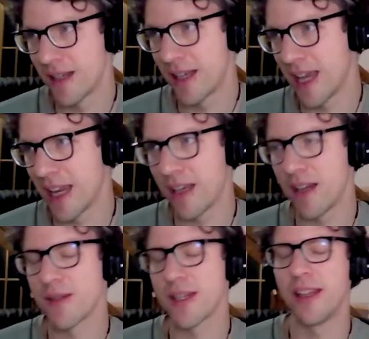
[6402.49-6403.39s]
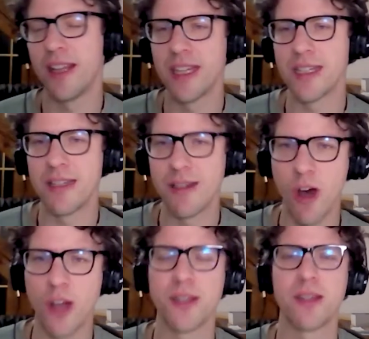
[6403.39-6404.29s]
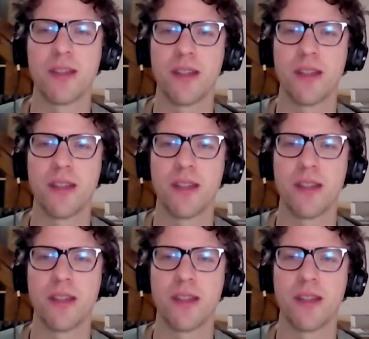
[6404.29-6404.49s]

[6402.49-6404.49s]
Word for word: getting enough sunlight and not